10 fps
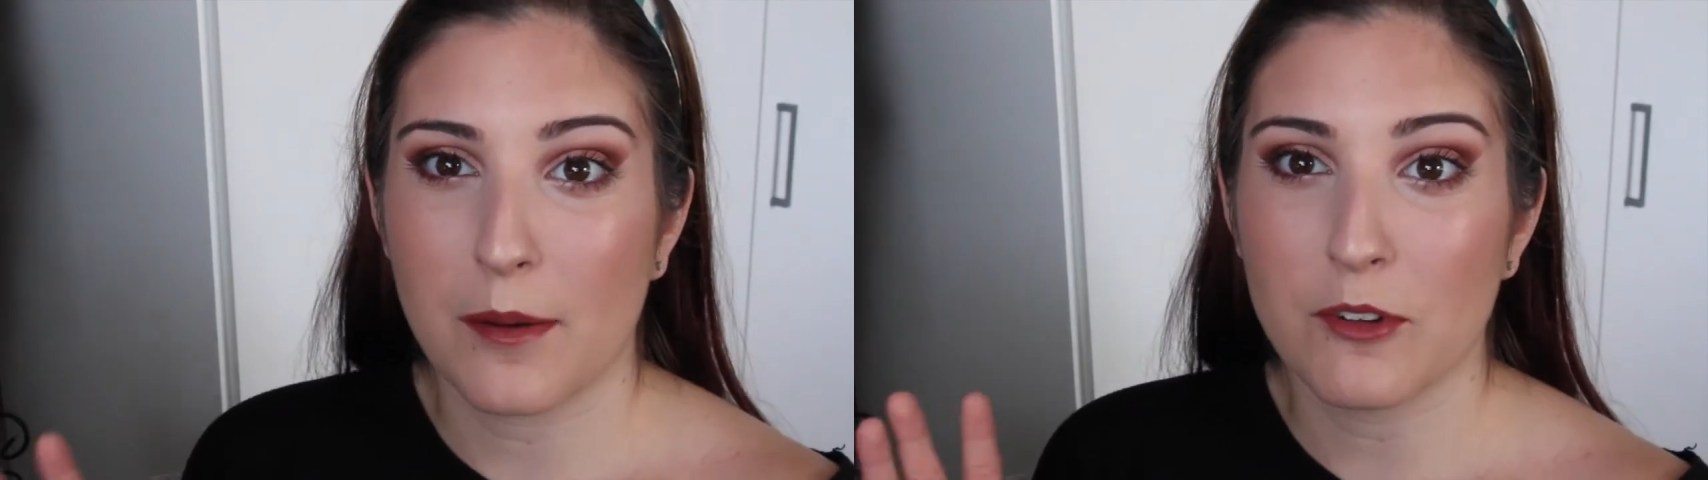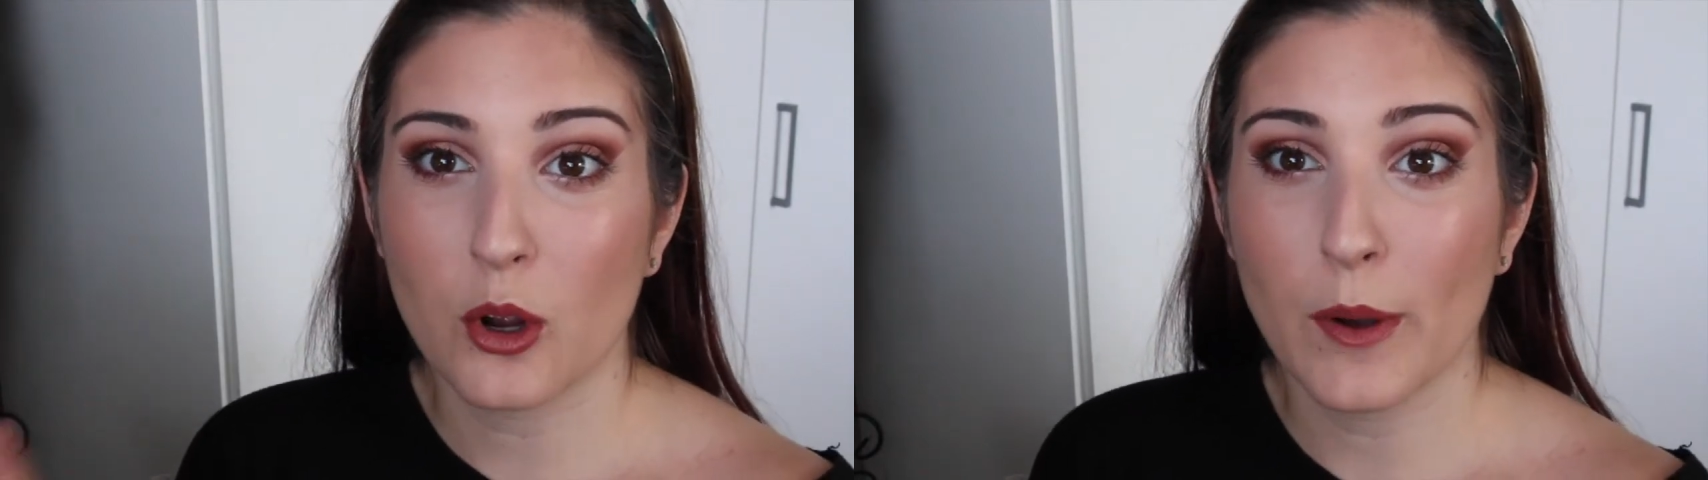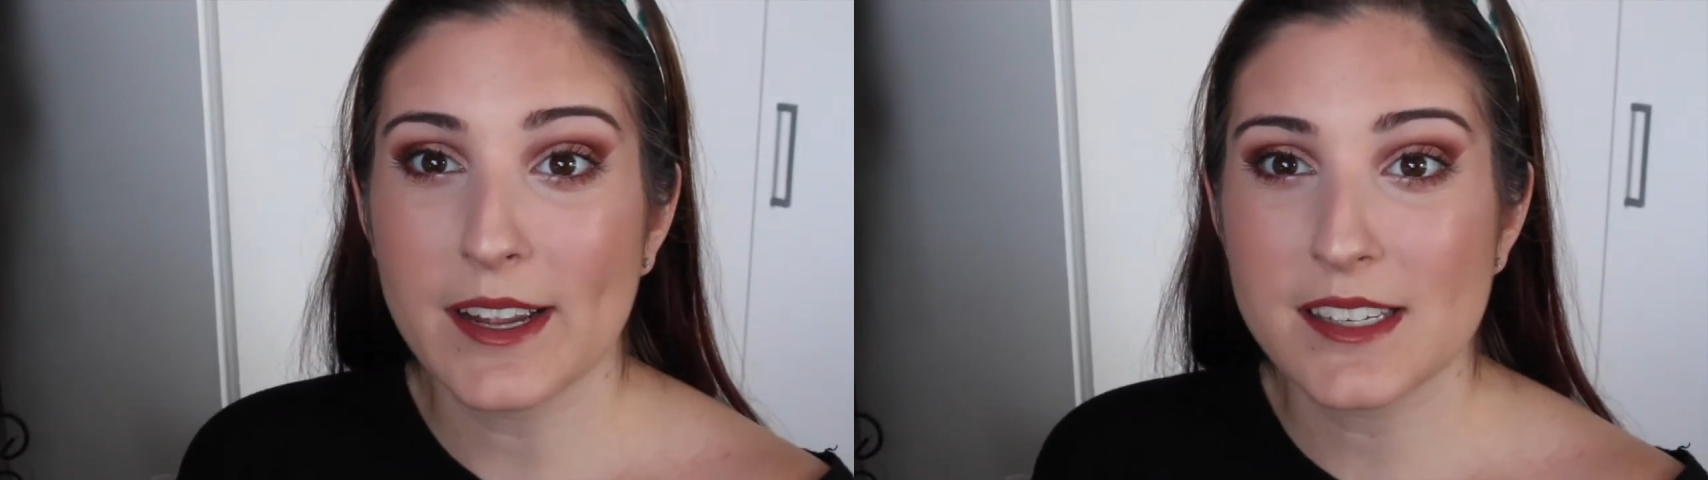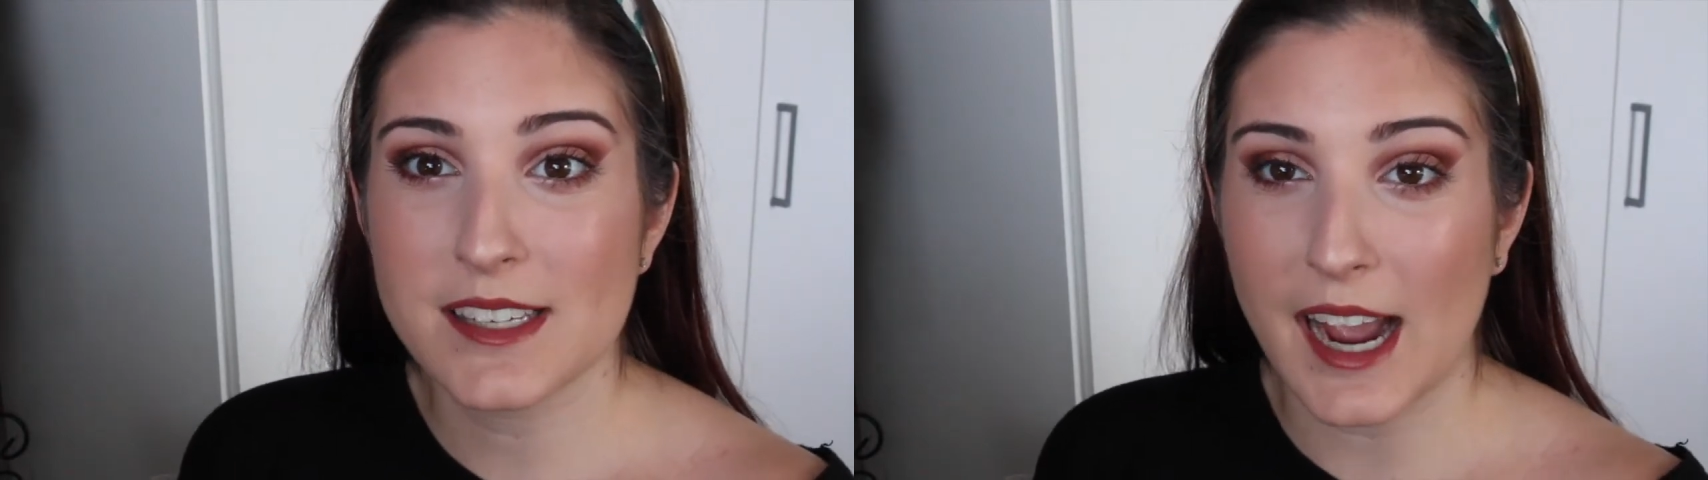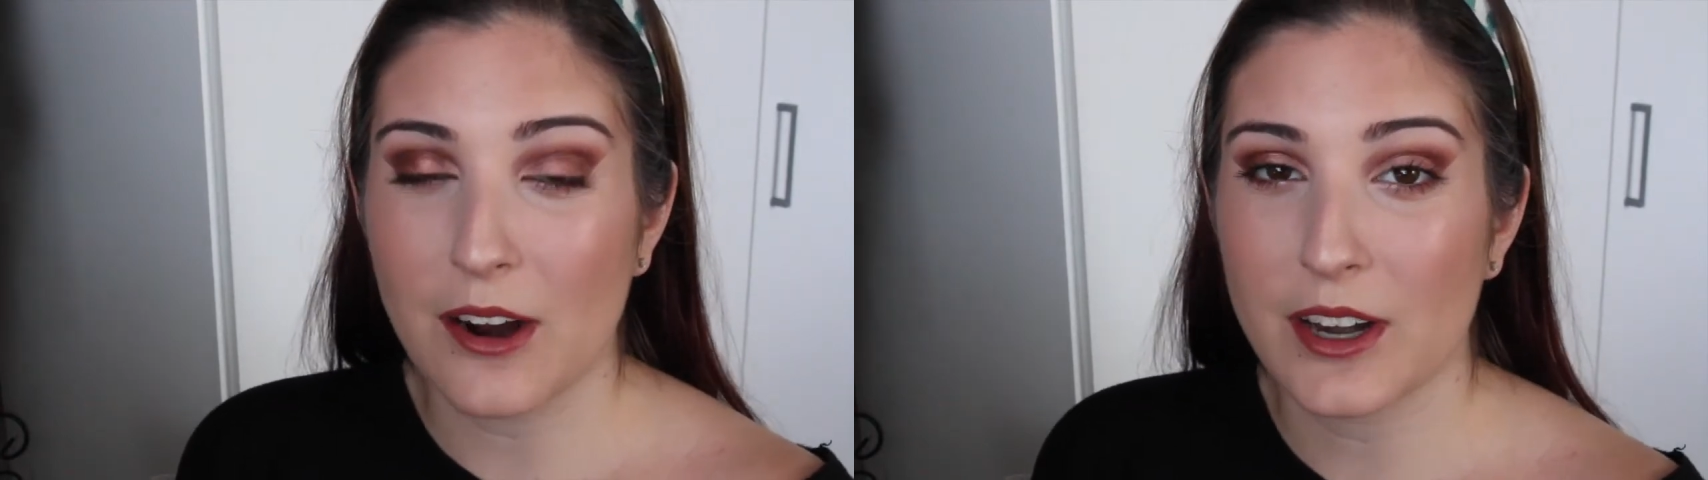requests
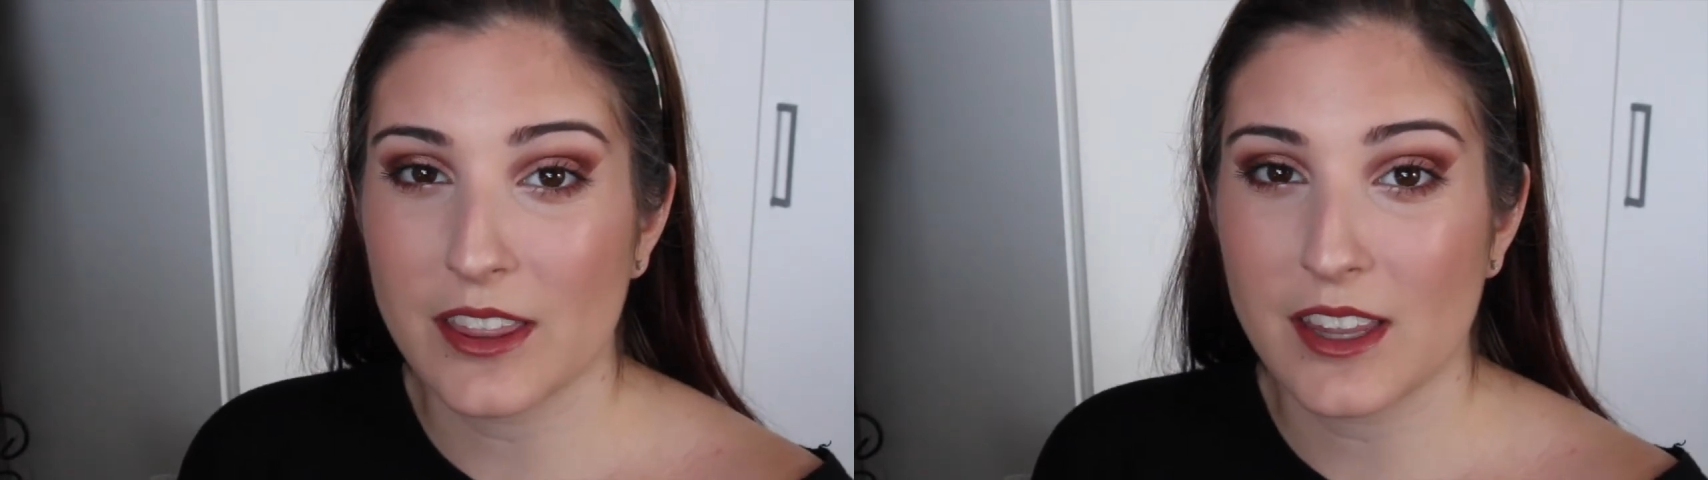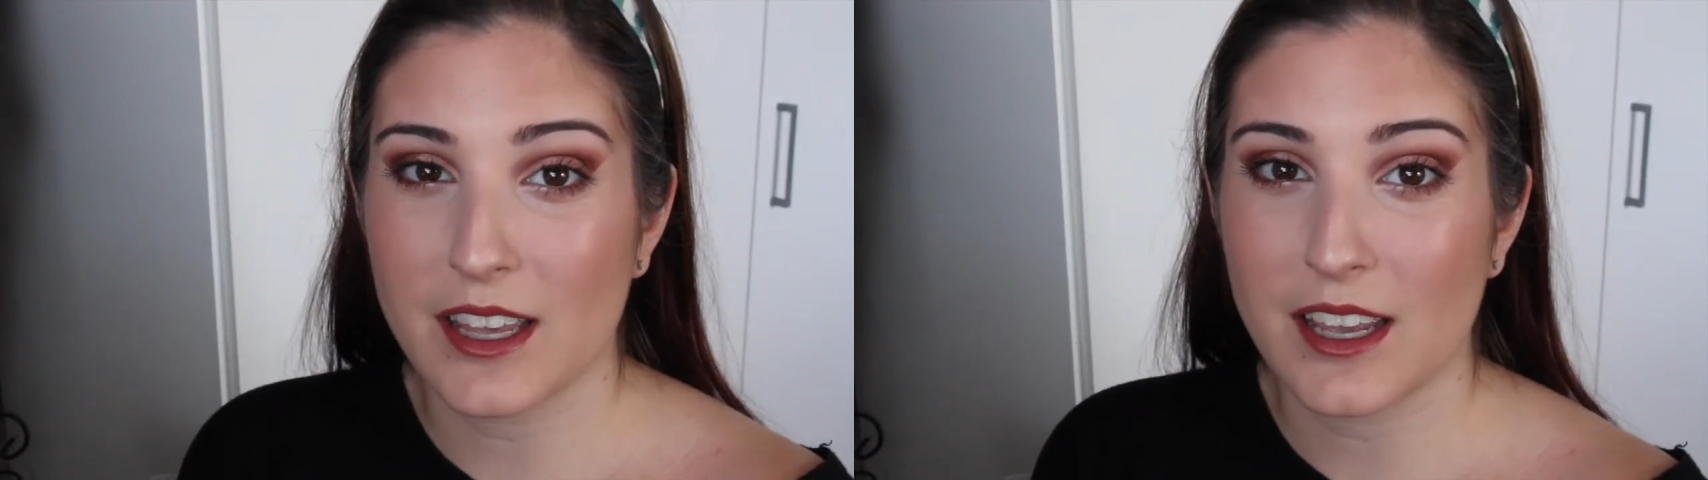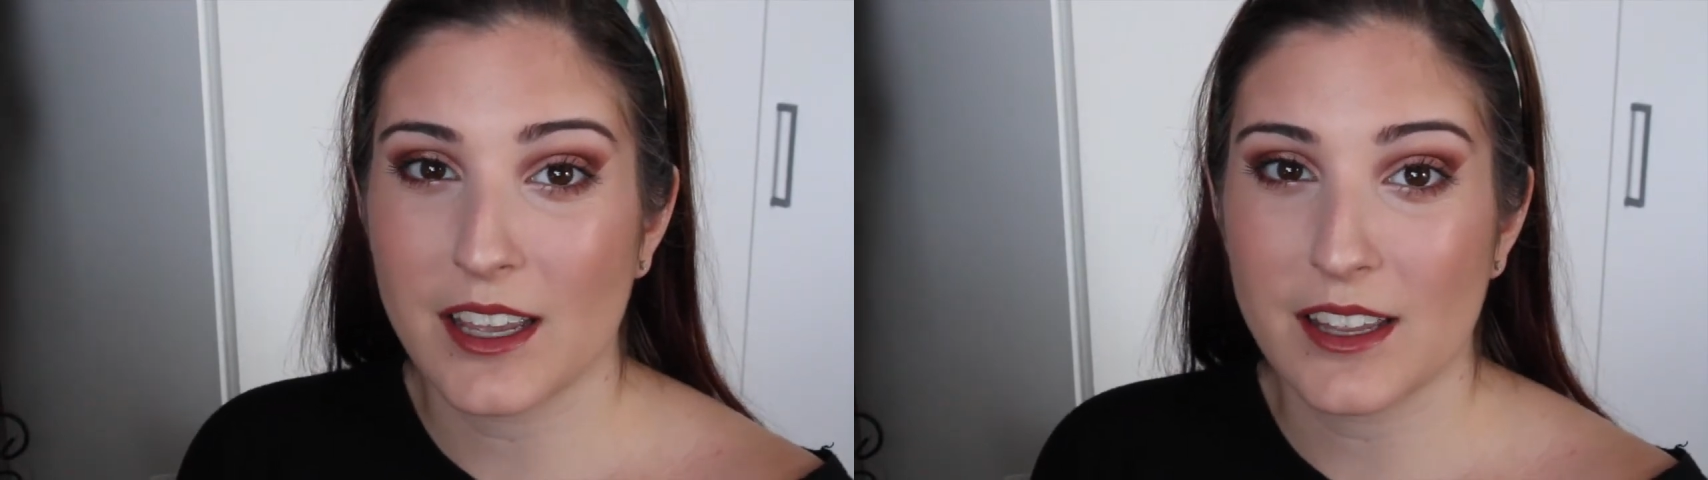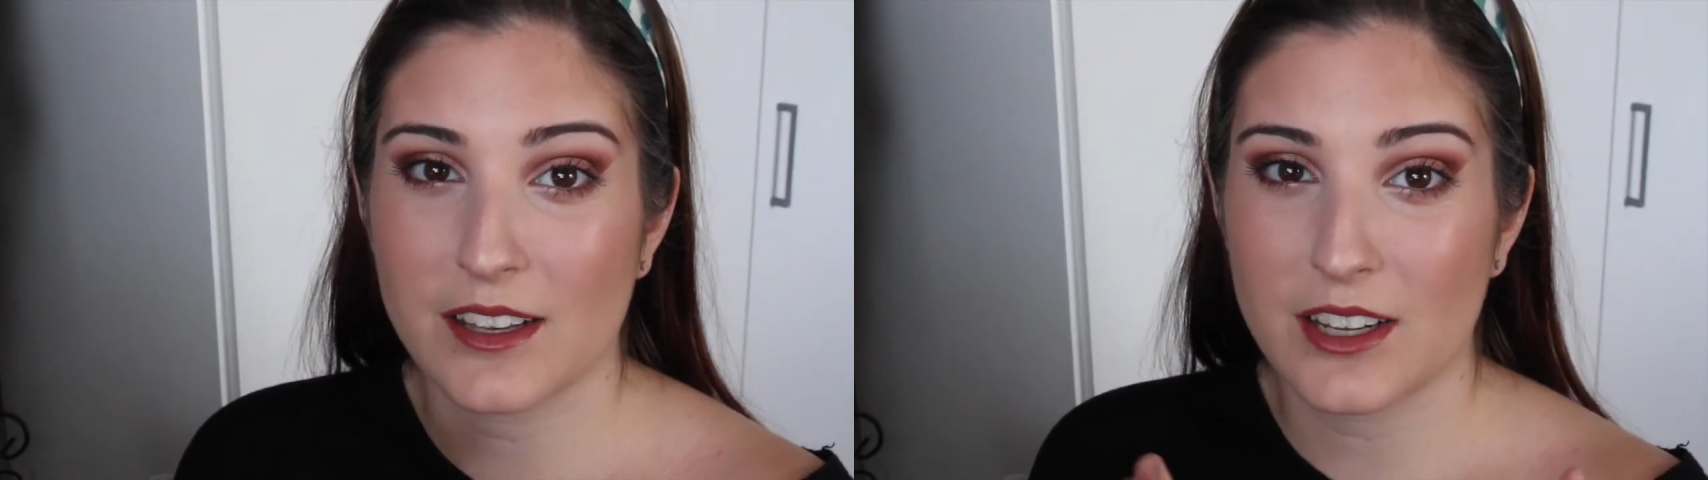down in the